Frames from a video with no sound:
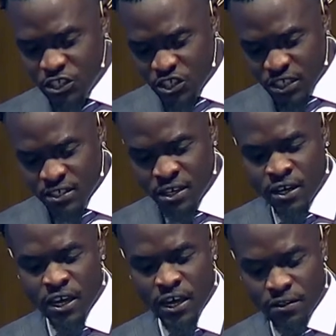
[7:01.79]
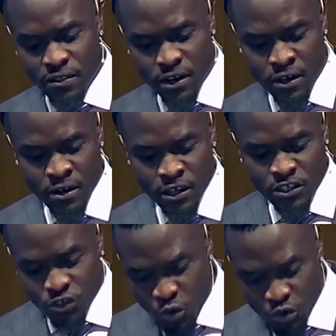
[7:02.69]
just hit the
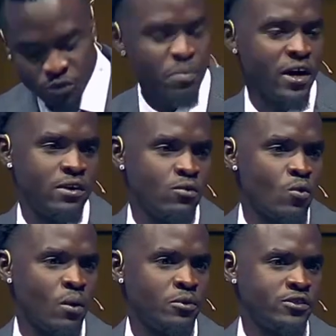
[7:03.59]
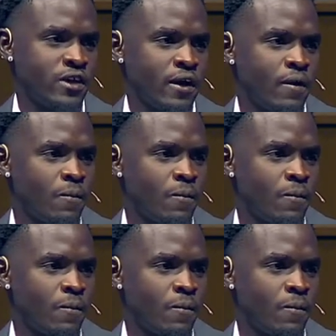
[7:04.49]
snooze button one more time.